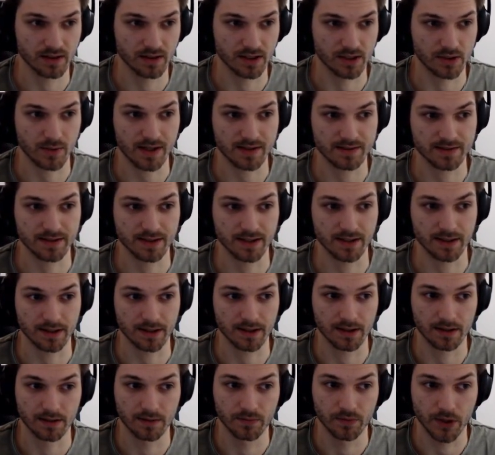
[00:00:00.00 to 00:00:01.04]

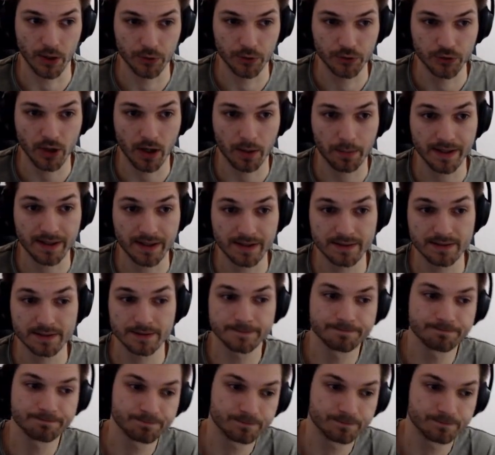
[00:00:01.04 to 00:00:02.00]
addressing those topics,